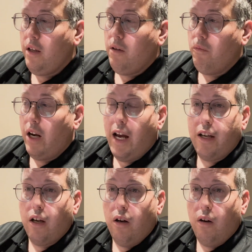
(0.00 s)
when I
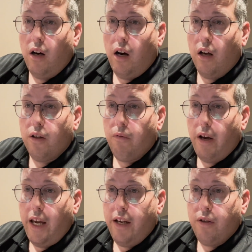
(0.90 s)
go all the
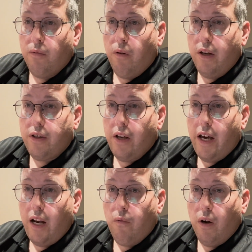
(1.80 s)
way to one
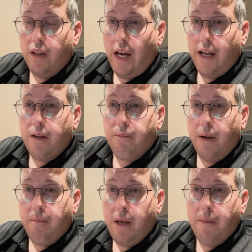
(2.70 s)
side, I want that
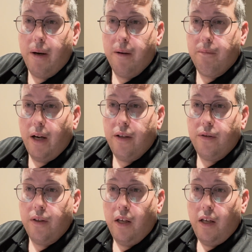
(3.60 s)
to be a button
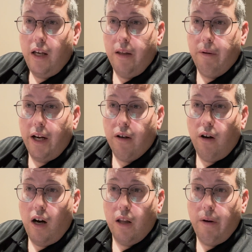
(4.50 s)
press. And then when I go
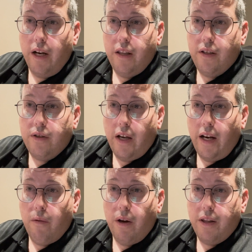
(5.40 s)
all the way to this
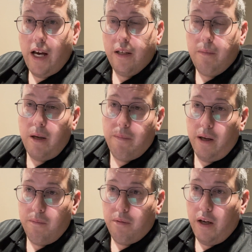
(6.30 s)
side, I want that to be a
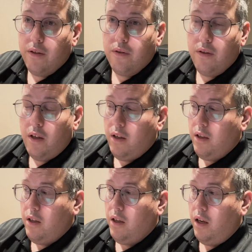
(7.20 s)
button press.
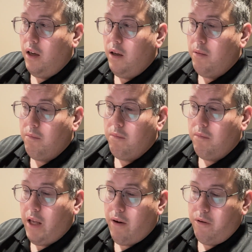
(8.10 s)
Um,
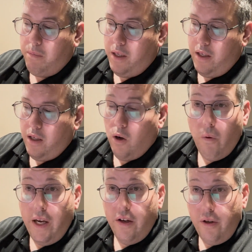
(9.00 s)
that would be a
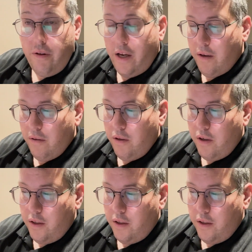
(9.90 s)
way to do that. You can